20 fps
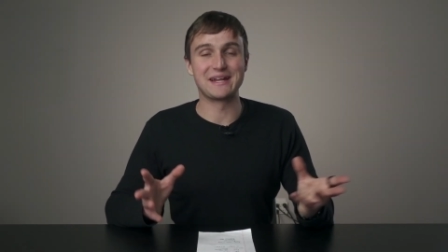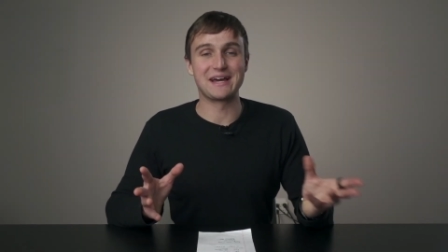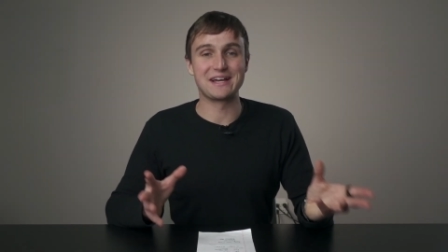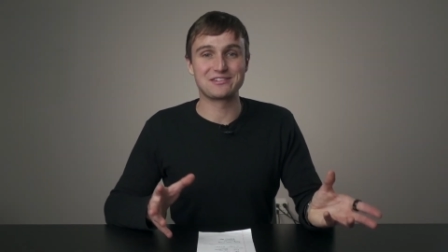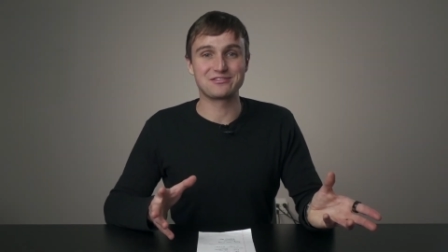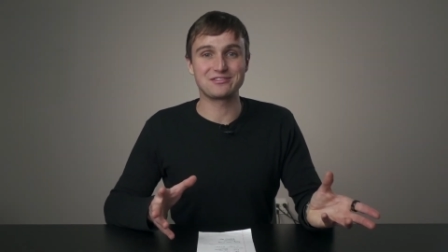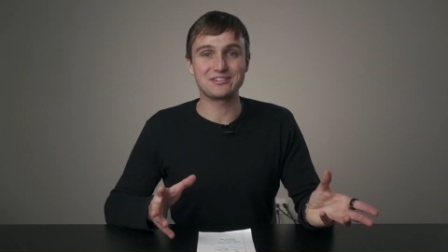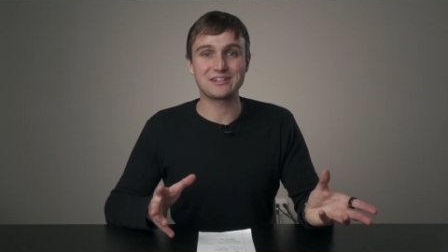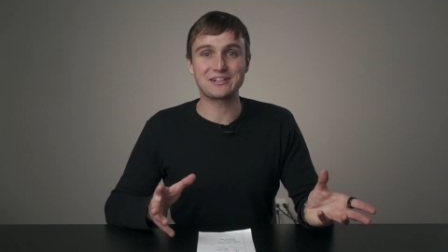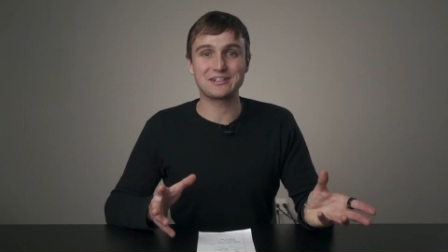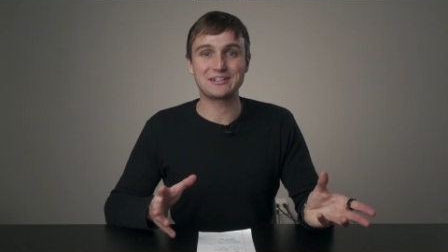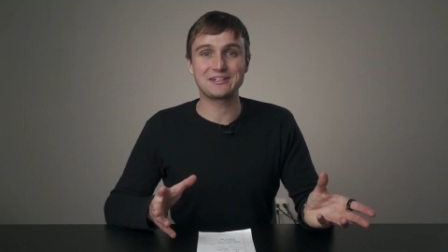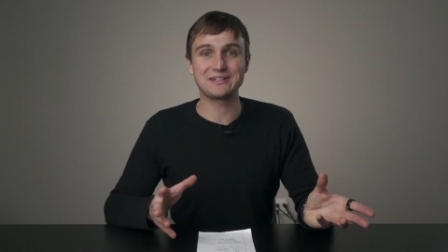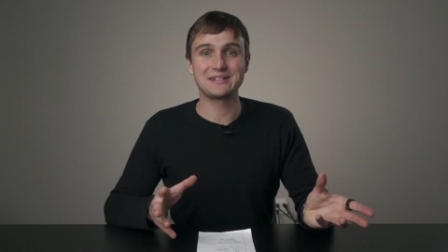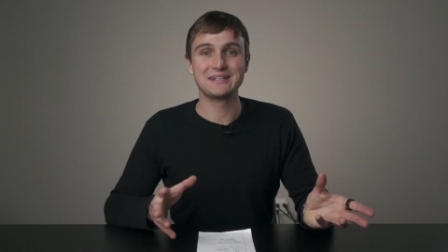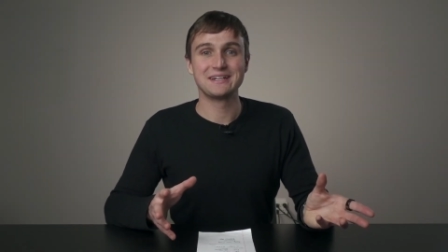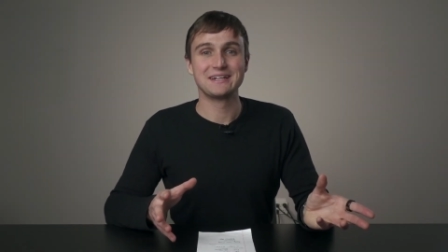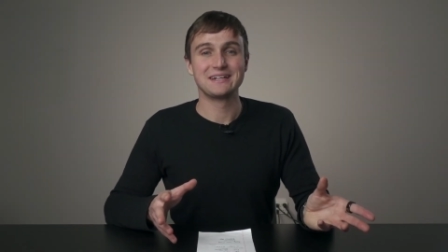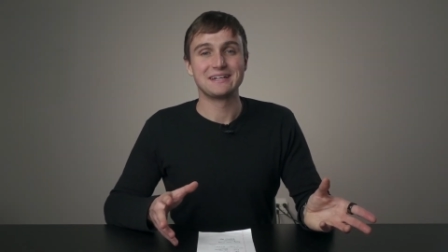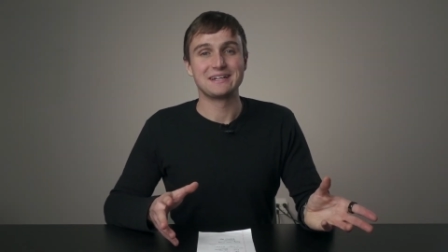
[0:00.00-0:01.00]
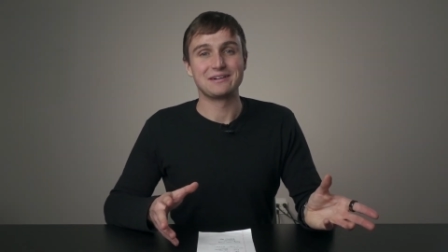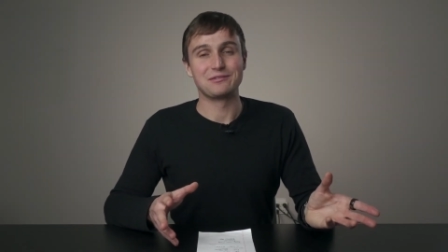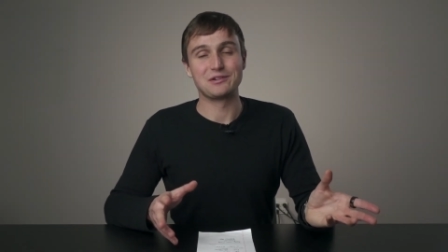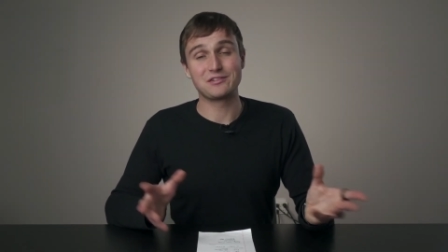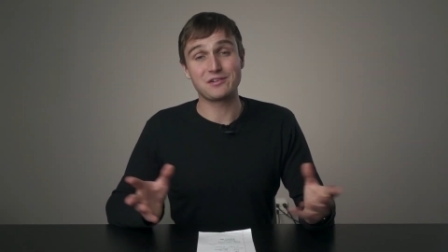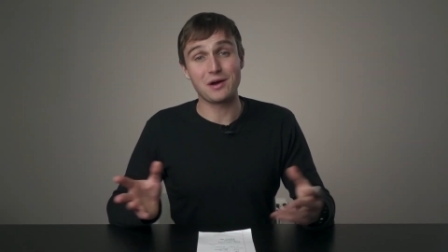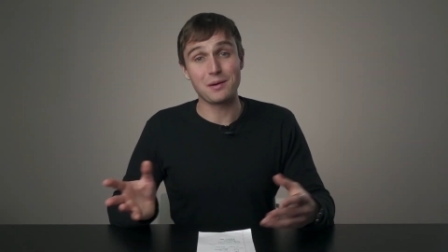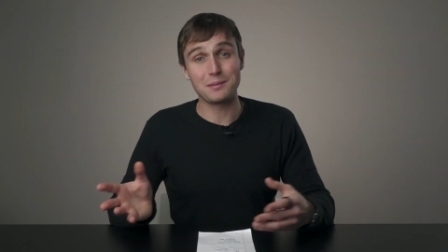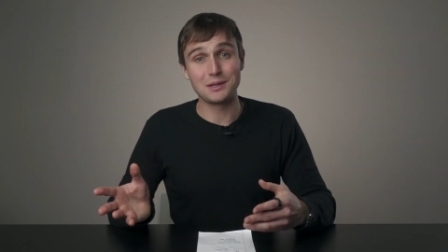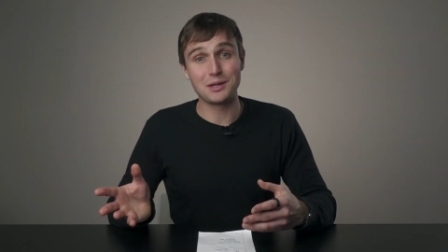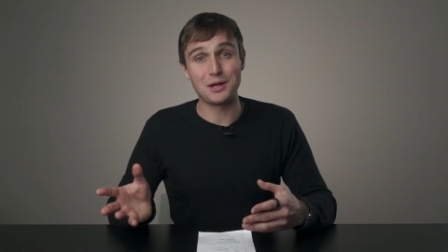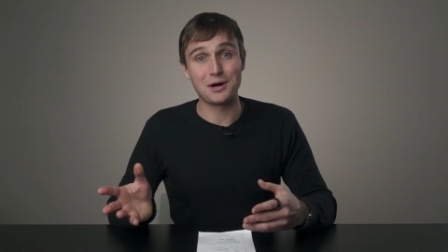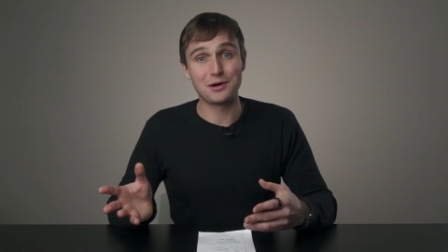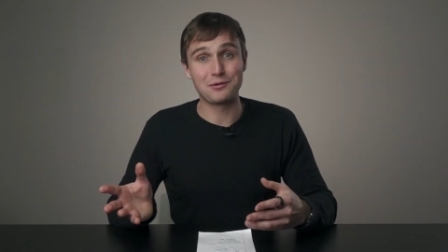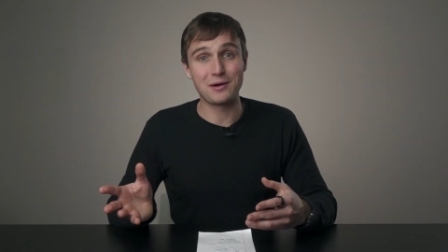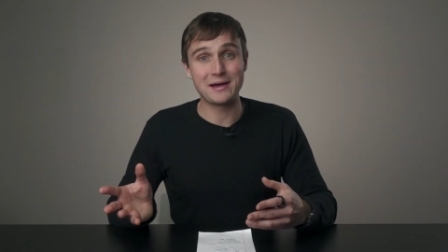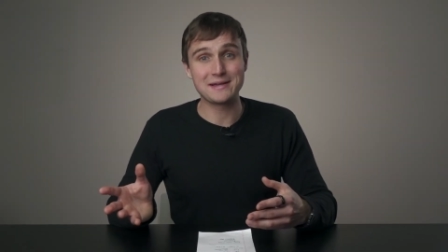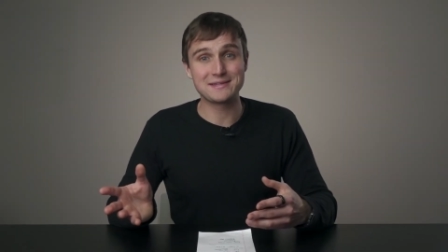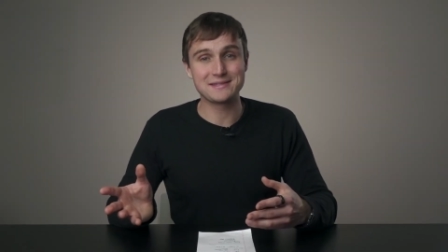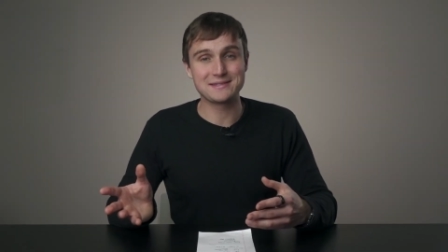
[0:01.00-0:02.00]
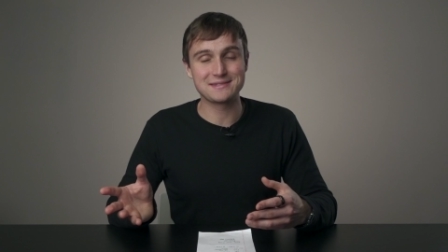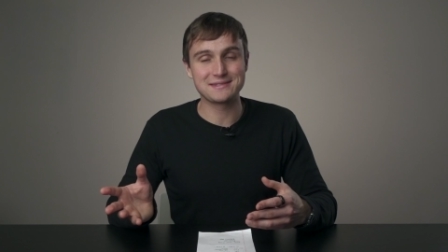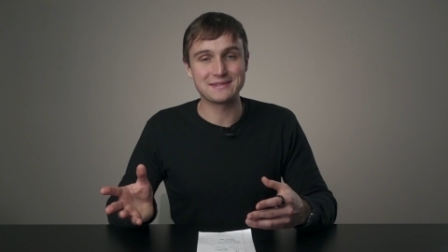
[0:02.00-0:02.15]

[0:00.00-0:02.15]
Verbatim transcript: has flicker. We've come a long way since